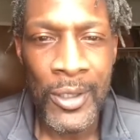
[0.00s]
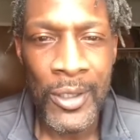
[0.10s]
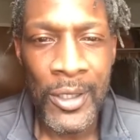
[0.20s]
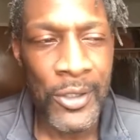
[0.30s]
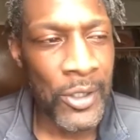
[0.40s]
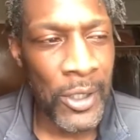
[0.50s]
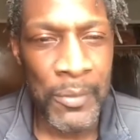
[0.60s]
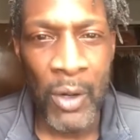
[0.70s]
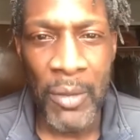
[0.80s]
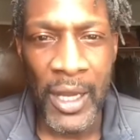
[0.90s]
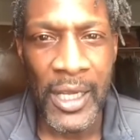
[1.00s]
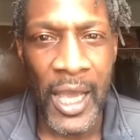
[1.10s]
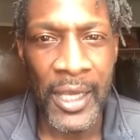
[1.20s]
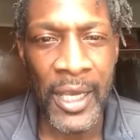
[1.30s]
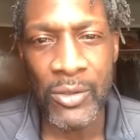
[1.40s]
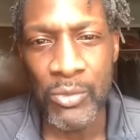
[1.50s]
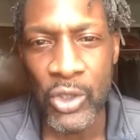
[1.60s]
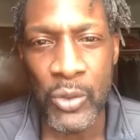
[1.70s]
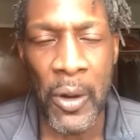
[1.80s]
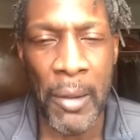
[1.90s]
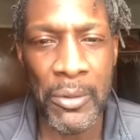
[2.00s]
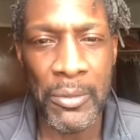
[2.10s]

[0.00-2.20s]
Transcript: he's a kleptomaniac. He has a mental problem.